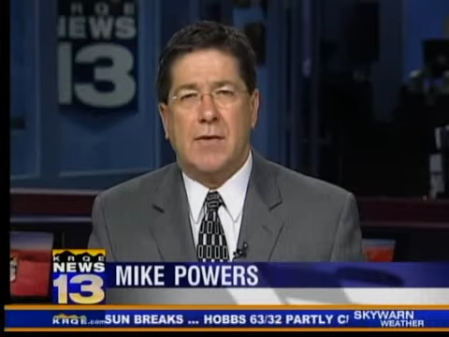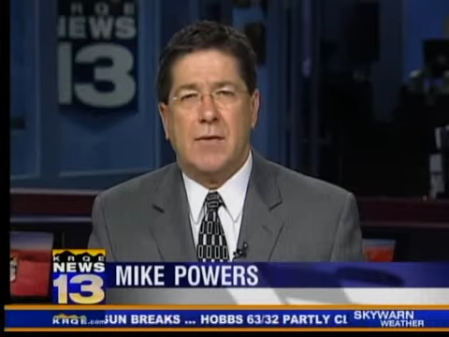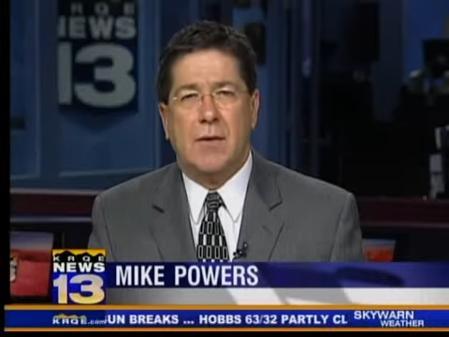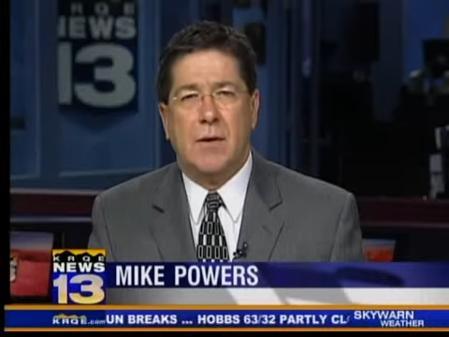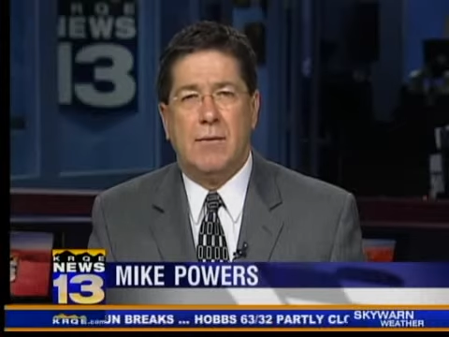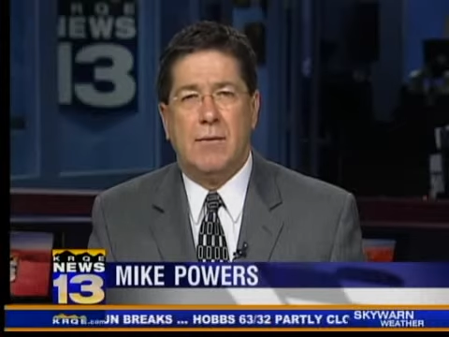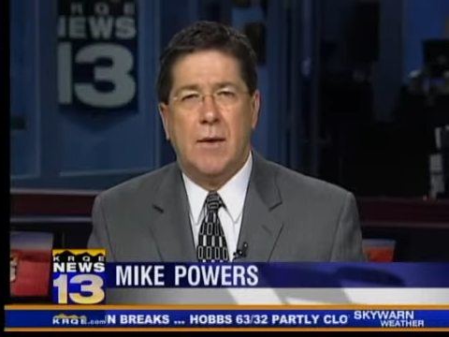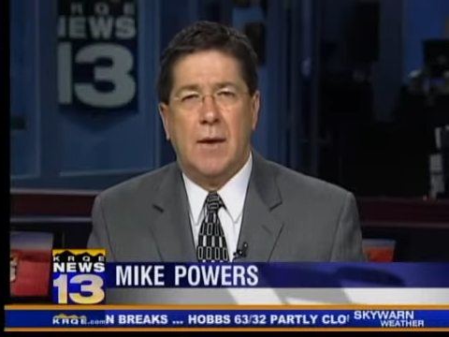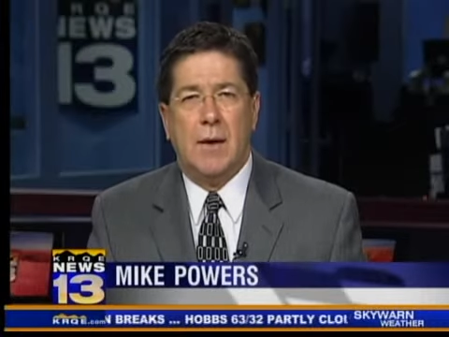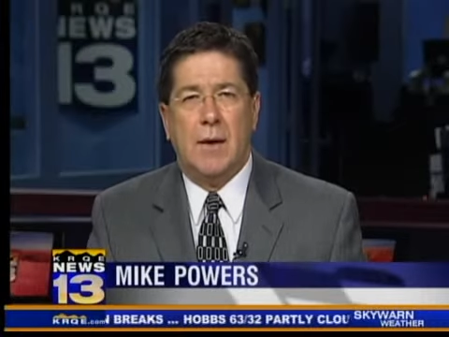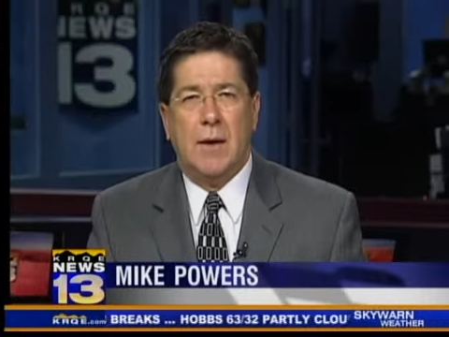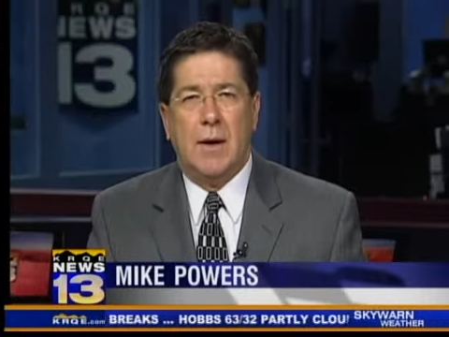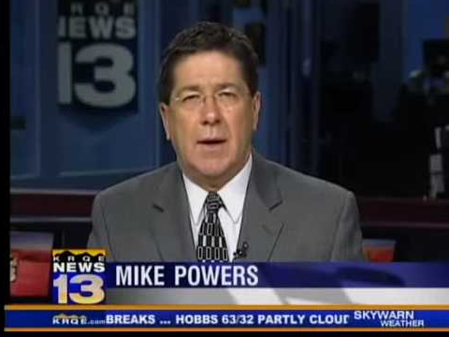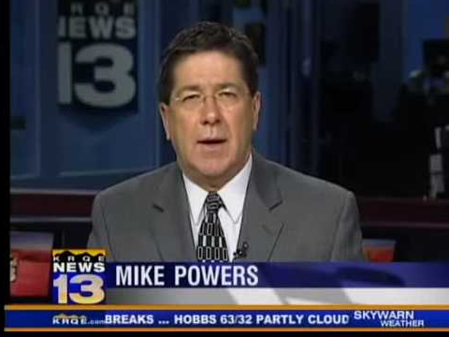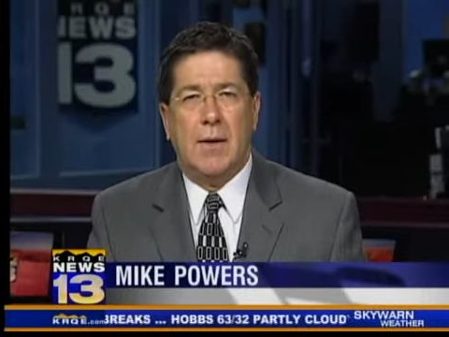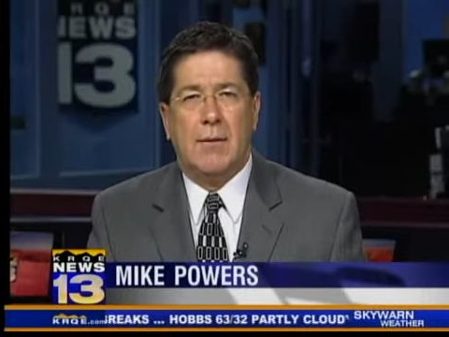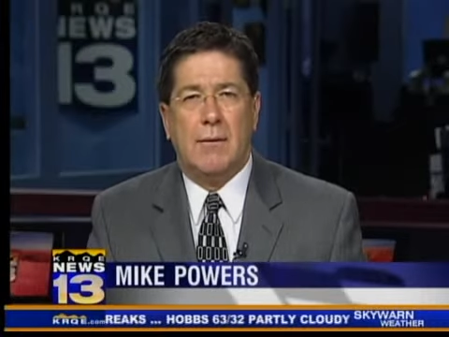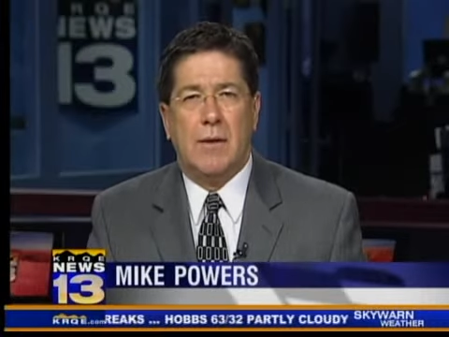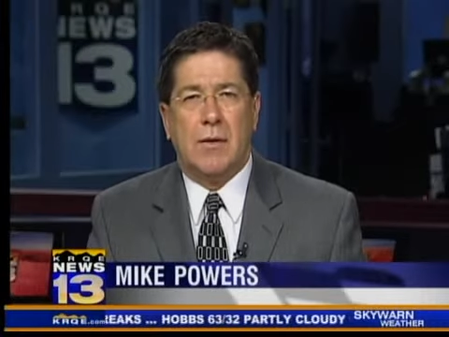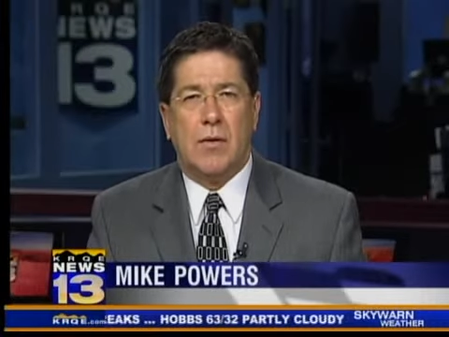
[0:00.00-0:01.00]
accident,
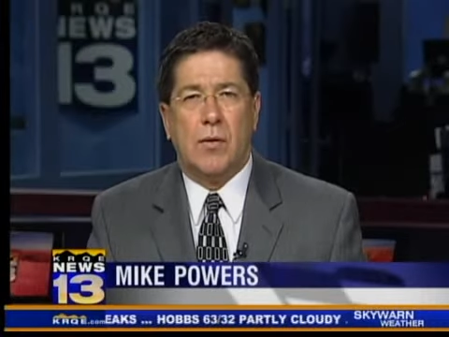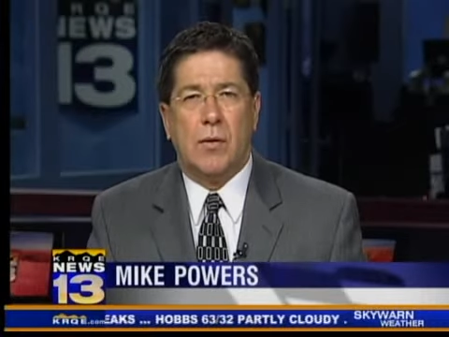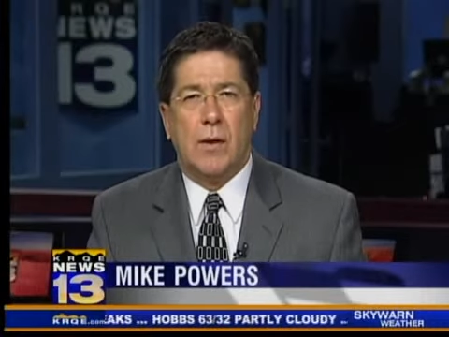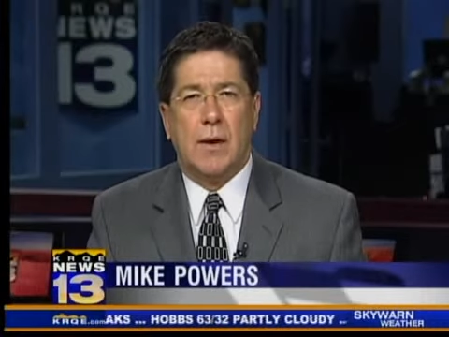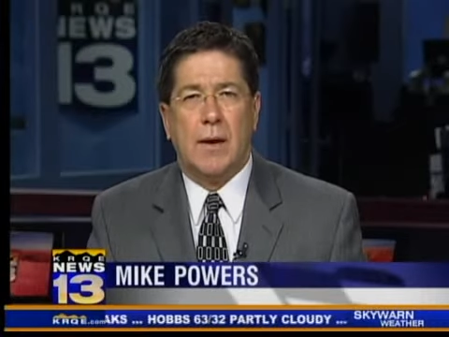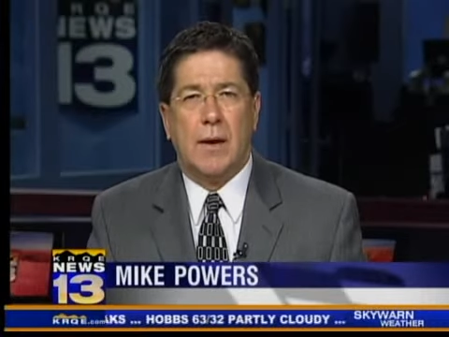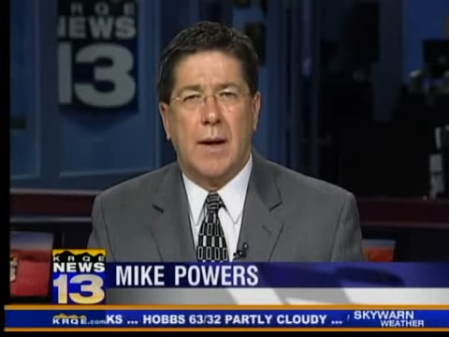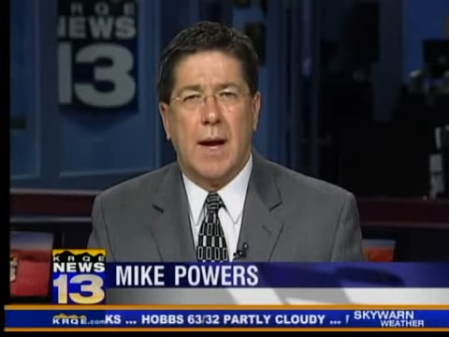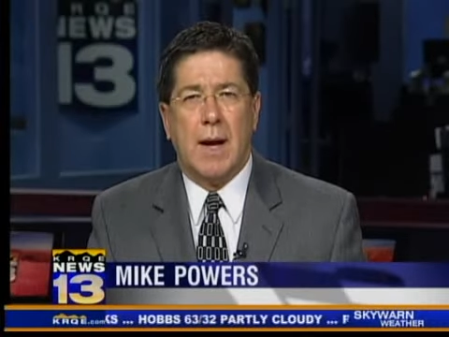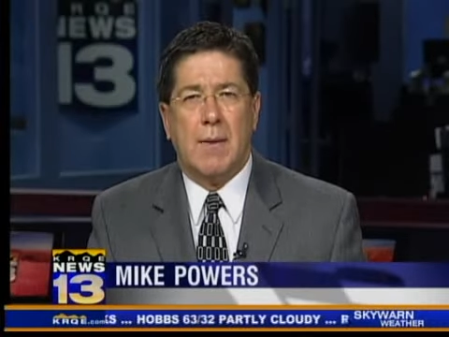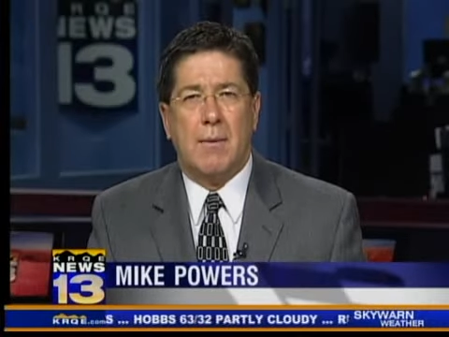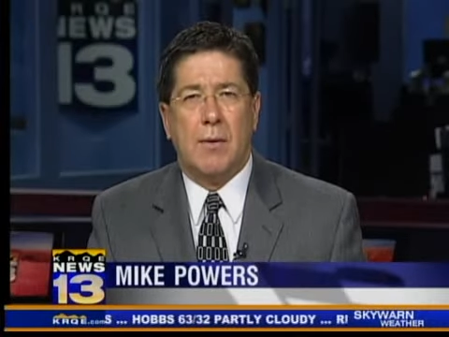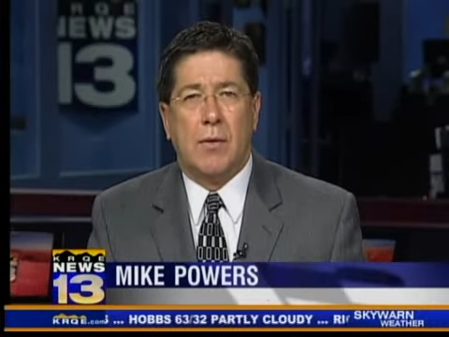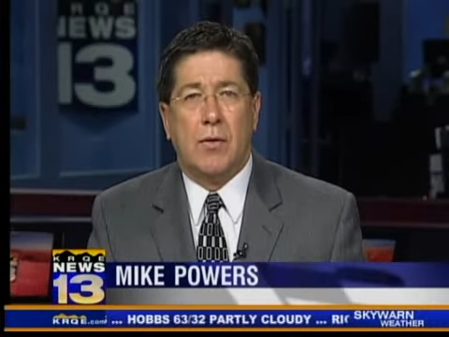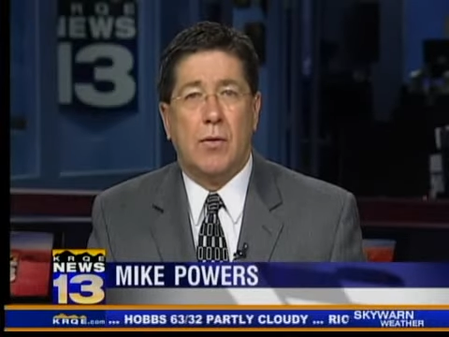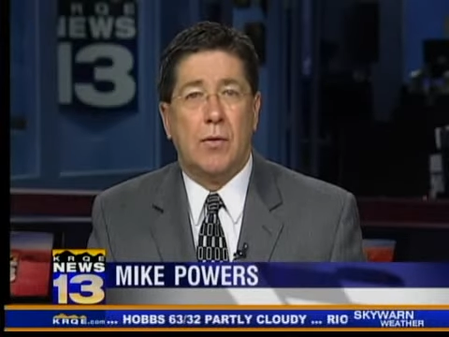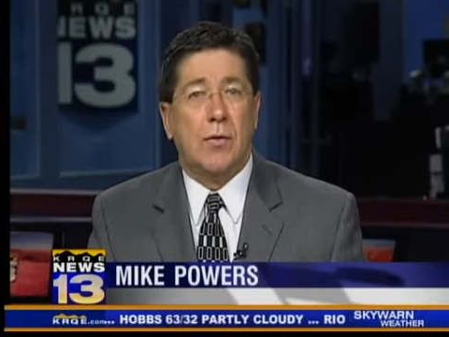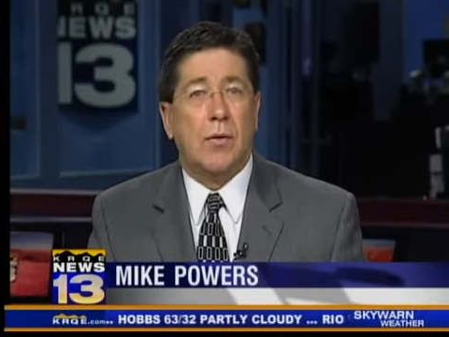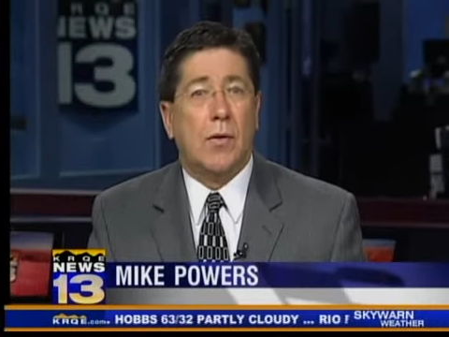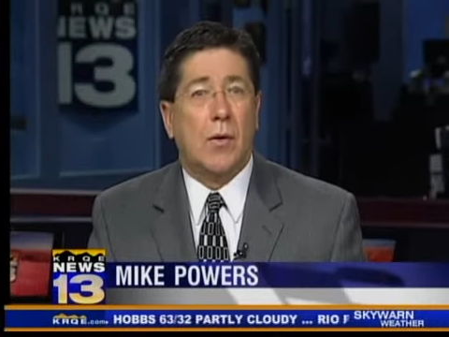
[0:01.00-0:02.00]
and Victoria
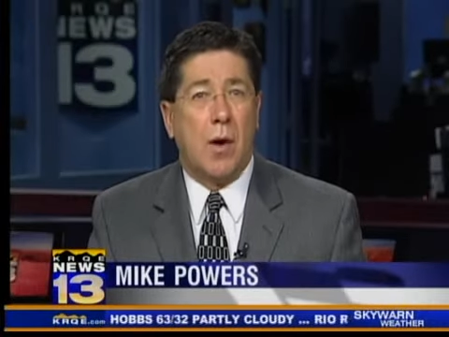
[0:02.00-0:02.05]
Lambert,